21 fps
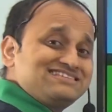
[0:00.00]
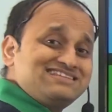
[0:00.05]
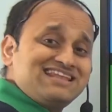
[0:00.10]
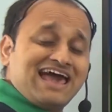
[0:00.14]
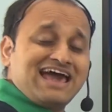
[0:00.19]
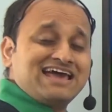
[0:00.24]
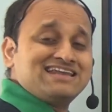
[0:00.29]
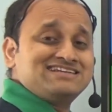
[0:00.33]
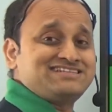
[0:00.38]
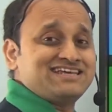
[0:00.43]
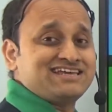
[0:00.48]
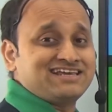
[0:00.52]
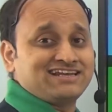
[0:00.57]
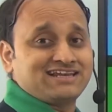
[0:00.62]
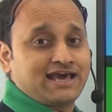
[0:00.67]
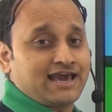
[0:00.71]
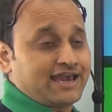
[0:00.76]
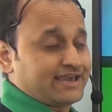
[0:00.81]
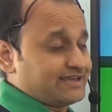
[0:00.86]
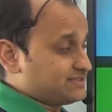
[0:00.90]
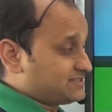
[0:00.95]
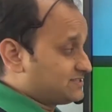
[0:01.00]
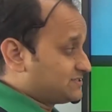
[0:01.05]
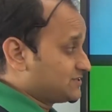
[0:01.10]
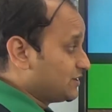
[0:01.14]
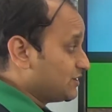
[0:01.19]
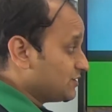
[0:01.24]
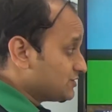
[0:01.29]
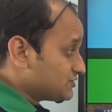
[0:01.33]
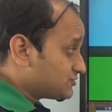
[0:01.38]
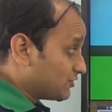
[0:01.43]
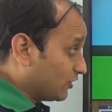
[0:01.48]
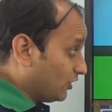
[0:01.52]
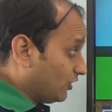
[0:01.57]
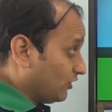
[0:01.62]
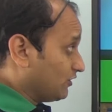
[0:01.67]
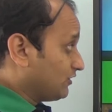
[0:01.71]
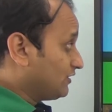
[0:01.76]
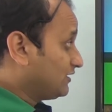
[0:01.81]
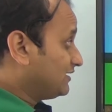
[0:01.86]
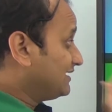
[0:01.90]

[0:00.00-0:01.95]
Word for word: slanting lines. So,